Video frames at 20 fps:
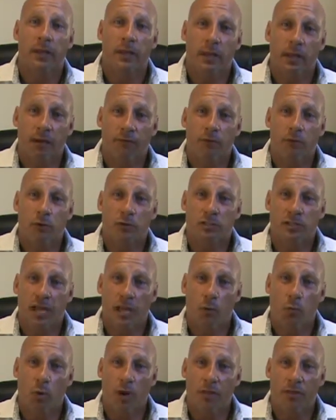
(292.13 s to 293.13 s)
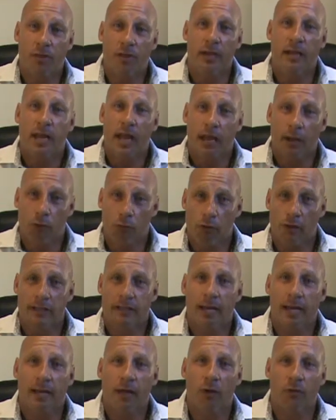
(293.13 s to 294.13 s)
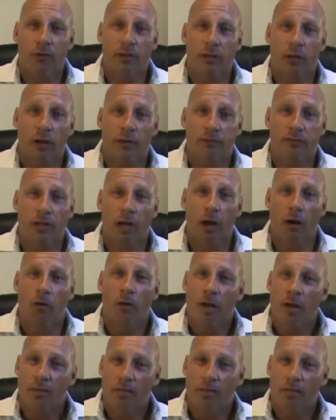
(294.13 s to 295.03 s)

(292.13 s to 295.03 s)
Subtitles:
if you stay with it and create that healthy lifestyle.